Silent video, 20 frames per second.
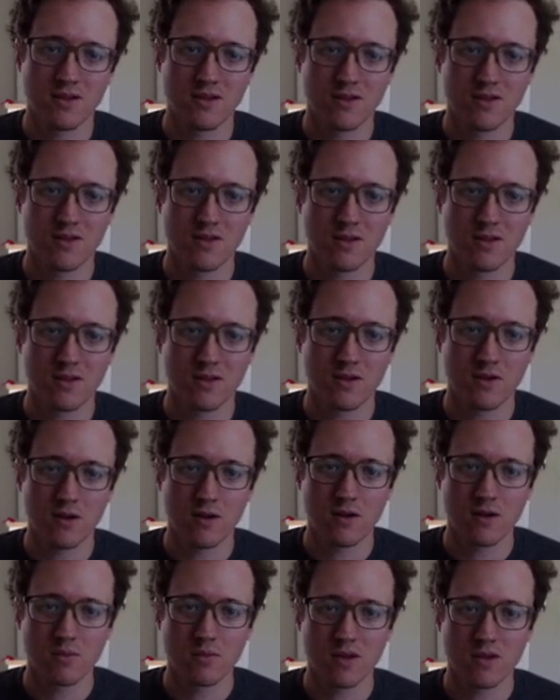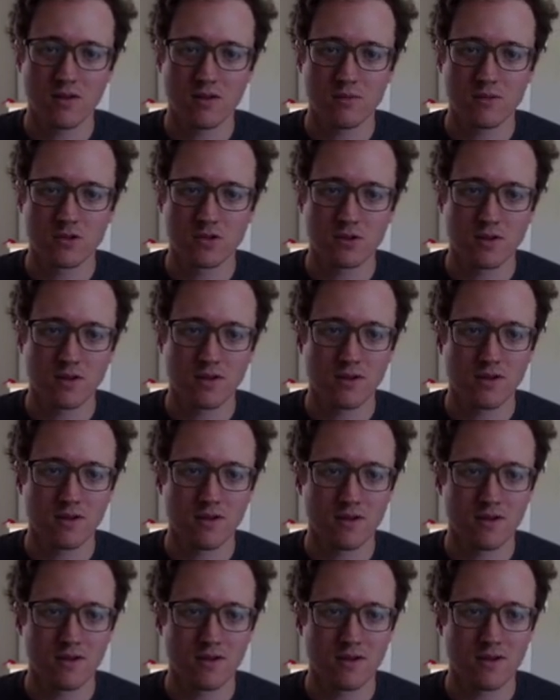this dog made some
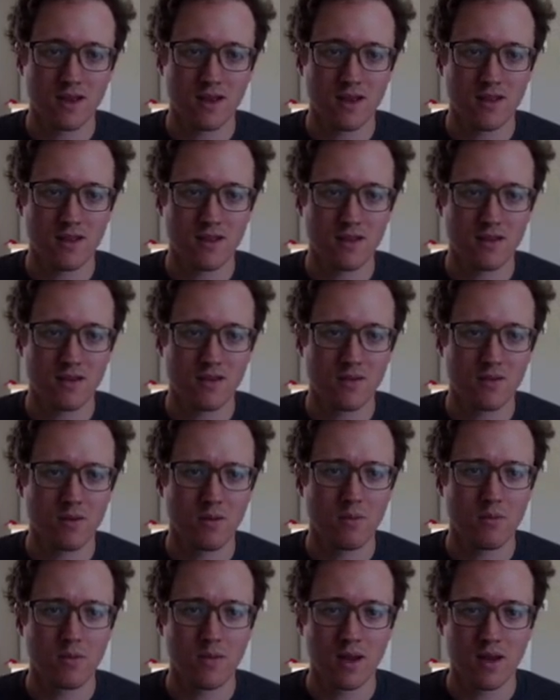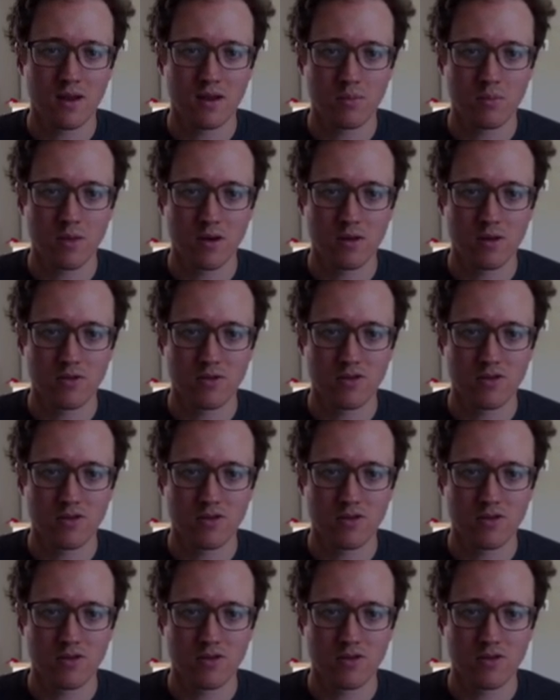choices, and this man appears to